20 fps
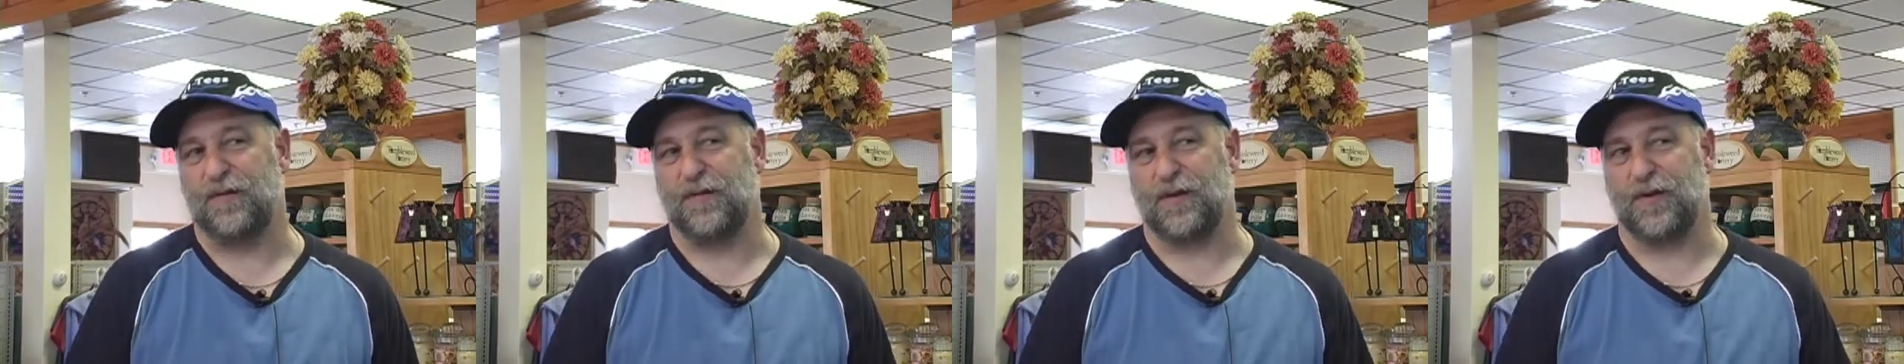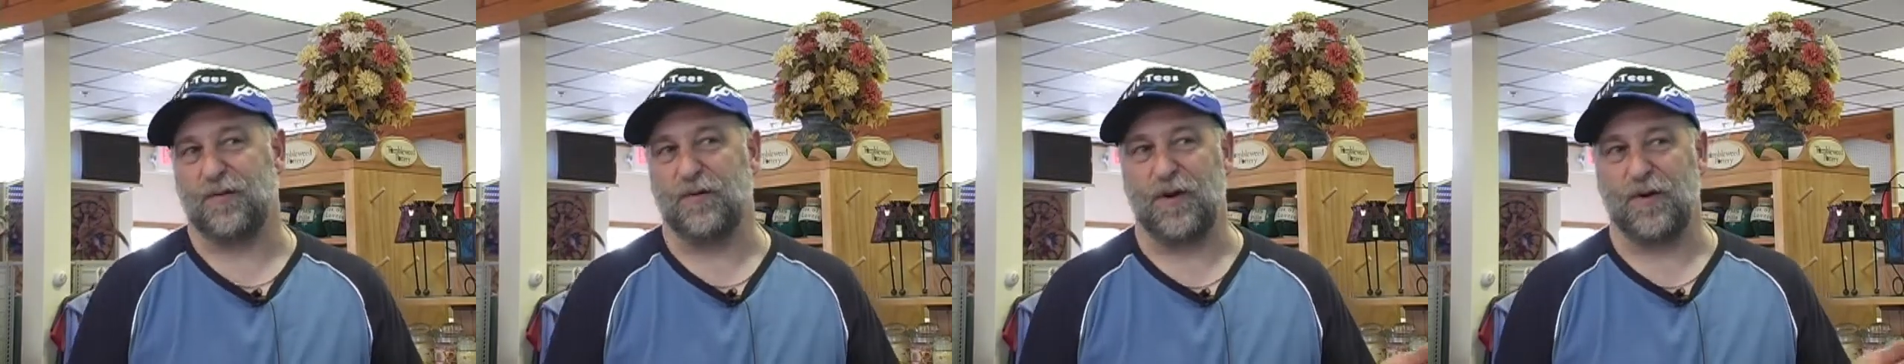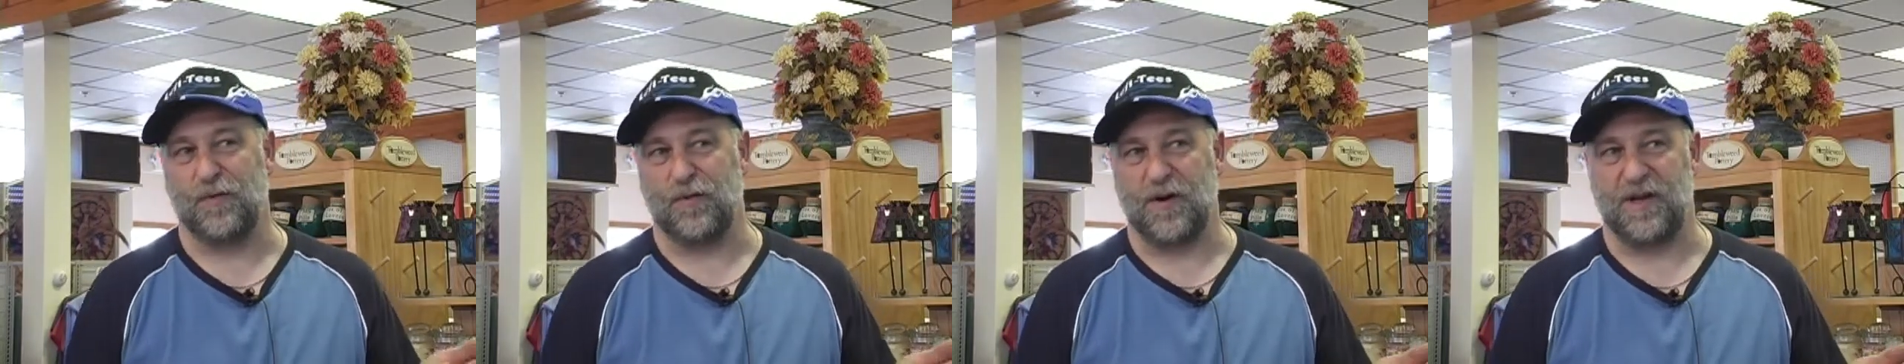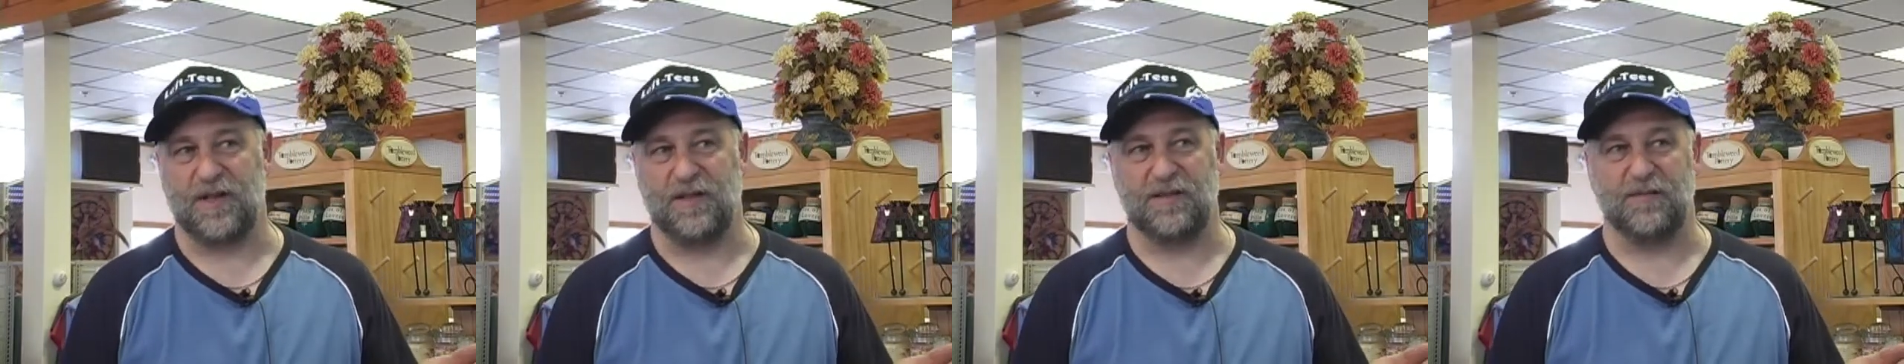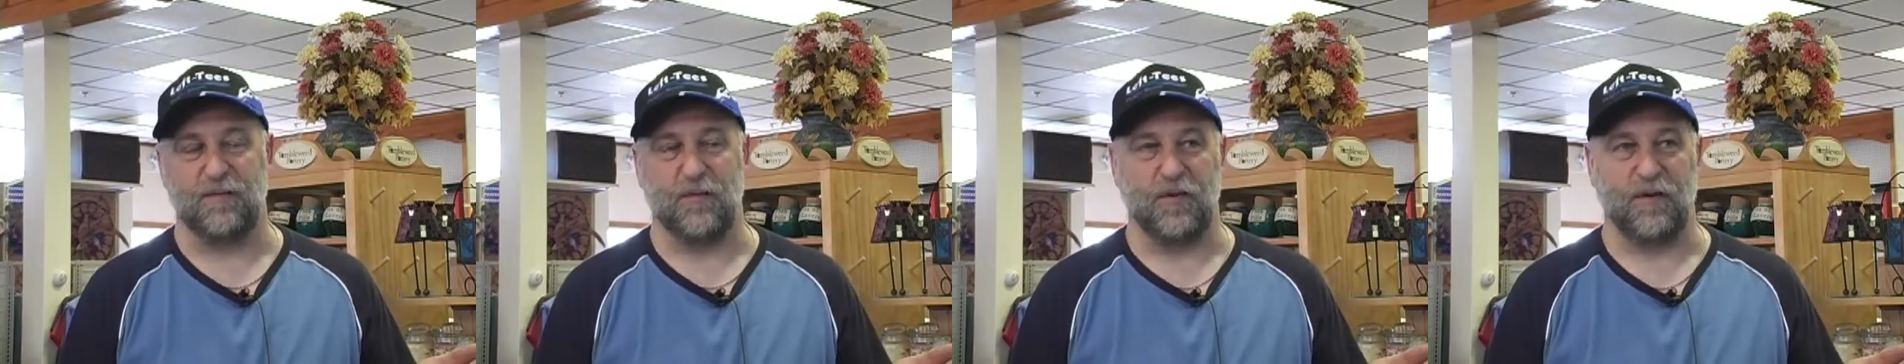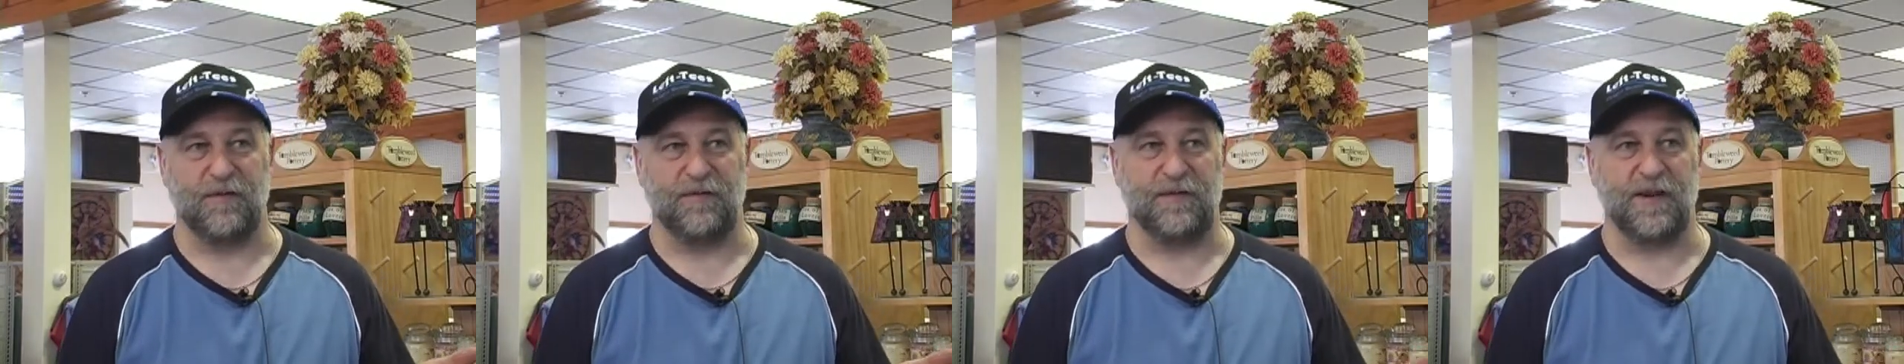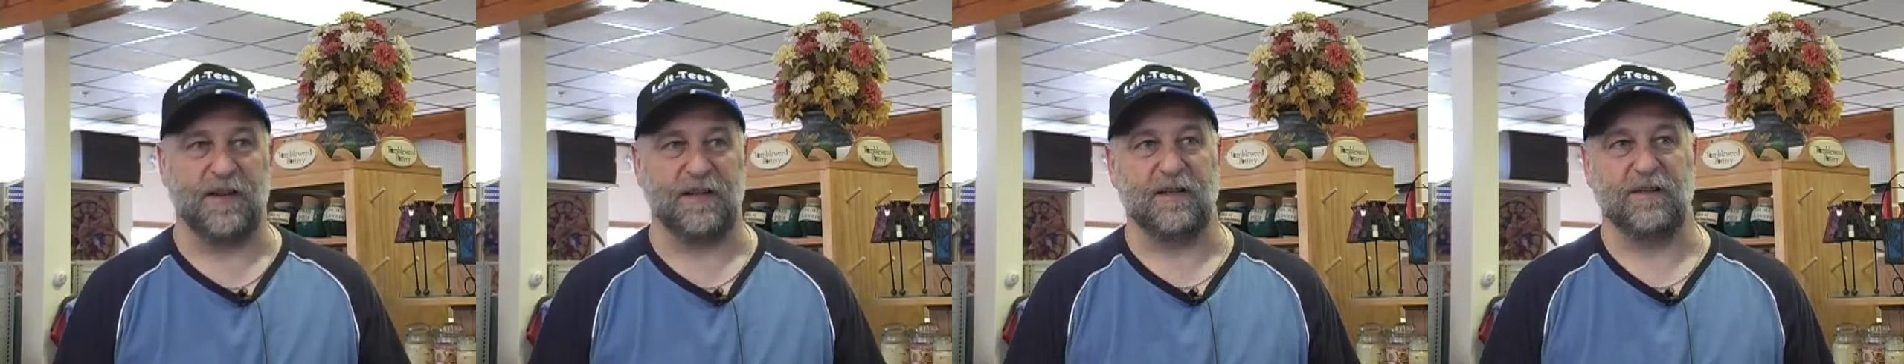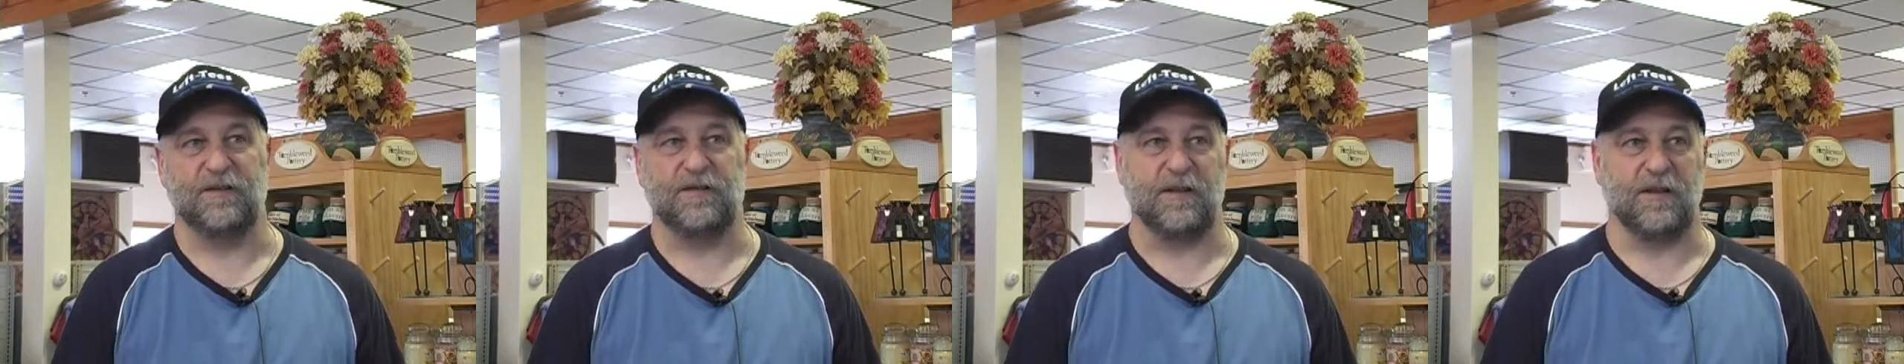where one way is more
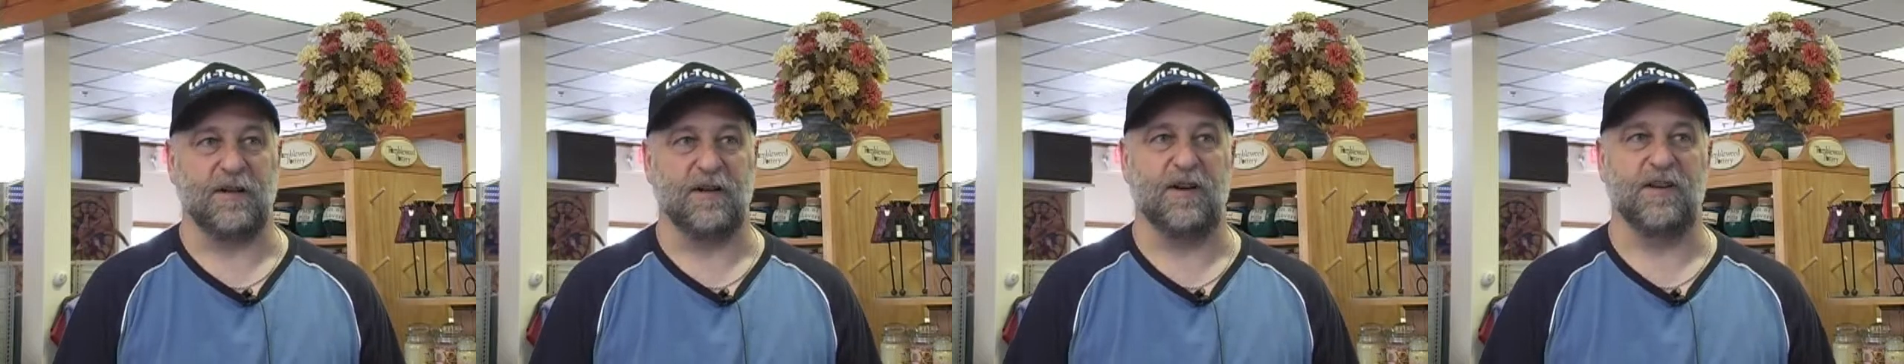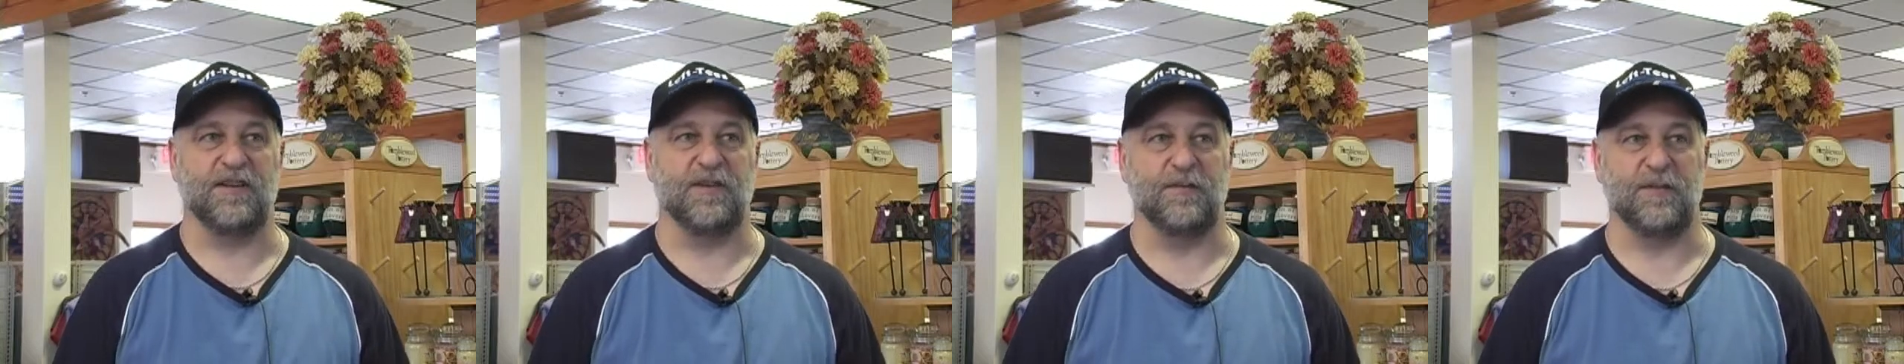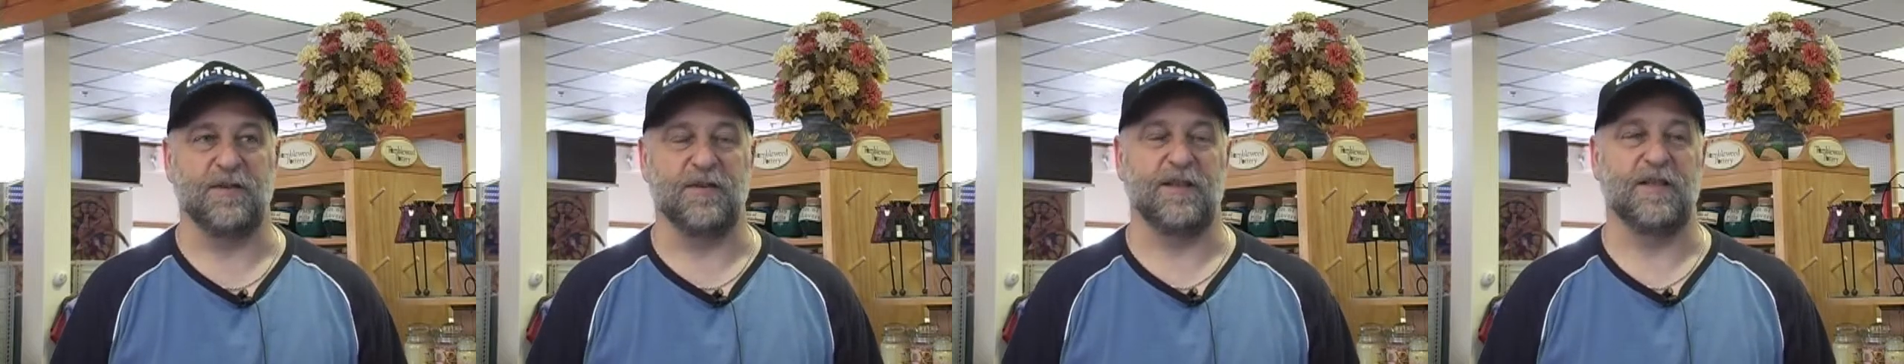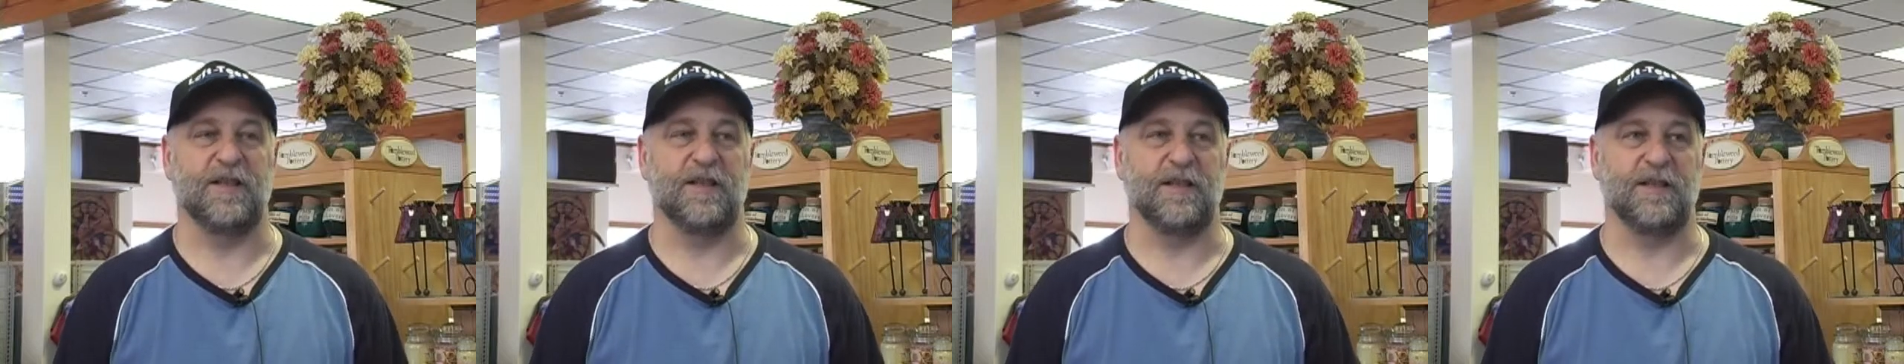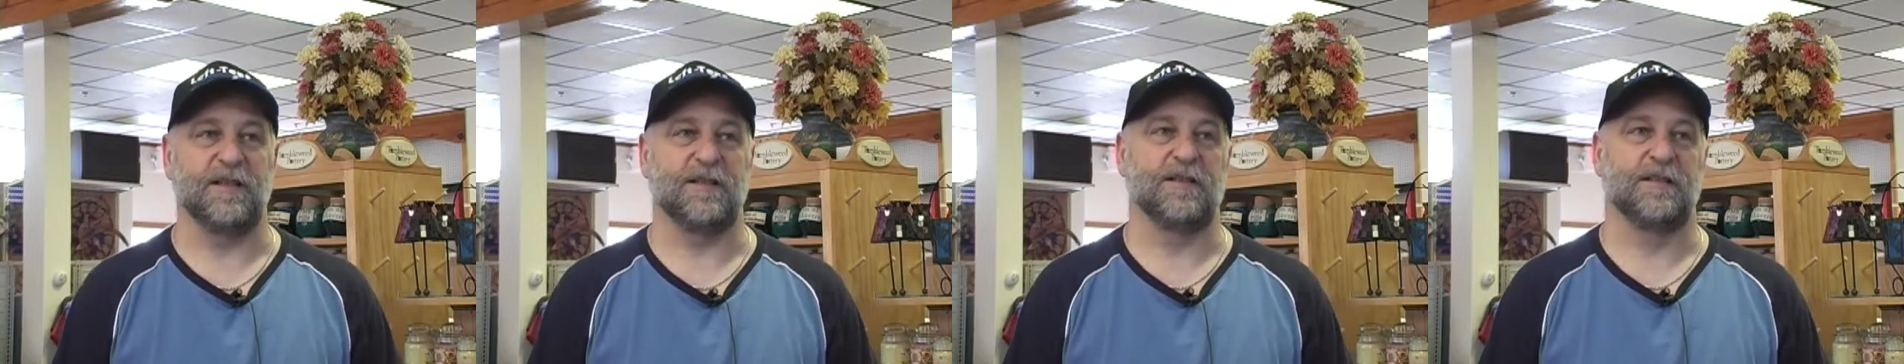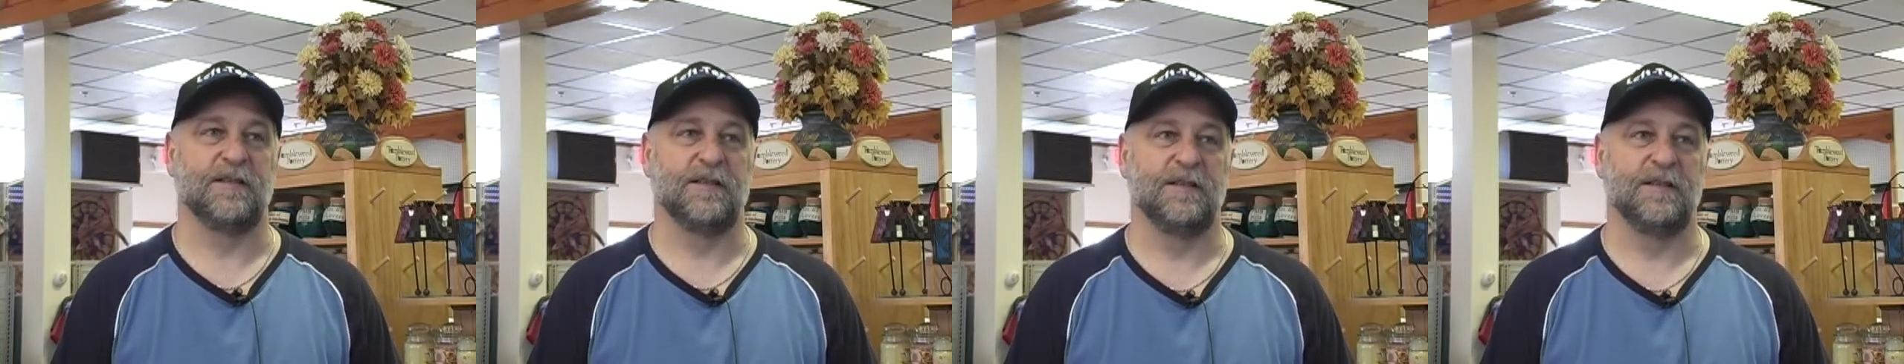effective for the customer than the other.